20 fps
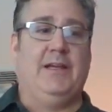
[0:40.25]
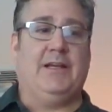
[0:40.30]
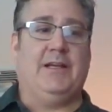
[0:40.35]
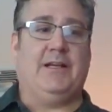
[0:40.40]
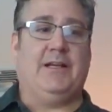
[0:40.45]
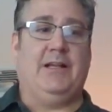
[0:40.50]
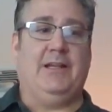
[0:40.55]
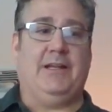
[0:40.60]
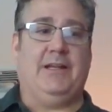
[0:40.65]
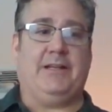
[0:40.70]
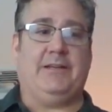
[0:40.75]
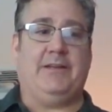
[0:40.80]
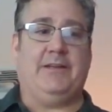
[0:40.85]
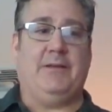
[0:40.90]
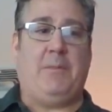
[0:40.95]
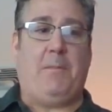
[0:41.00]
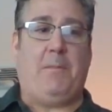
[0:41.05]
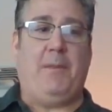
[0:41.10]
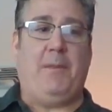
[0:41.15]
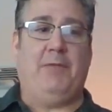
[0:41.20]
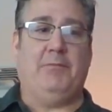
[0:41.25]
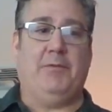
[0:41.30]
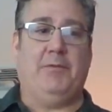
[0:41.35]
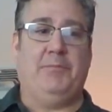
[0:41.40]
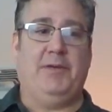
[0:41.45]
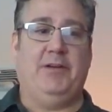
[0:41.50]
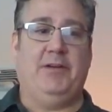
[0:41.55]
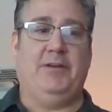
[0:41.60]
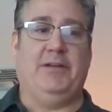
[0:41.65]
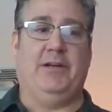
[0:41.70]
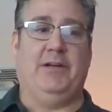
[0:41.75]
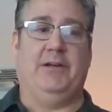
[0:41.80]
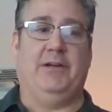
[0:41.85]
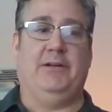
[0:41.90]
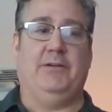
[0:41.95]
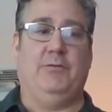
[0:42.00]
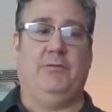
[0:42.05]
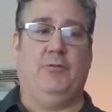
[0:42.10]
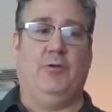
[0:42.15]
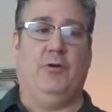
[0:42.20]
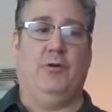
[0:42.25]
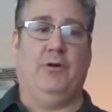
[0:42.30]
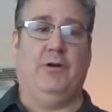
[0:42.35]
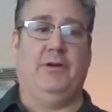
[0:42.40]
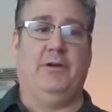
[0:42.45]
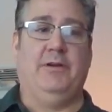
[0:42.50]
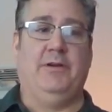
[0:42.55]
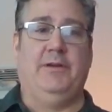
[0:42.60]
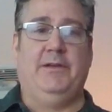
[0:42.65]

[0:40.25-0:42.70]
collect memorabilia, or,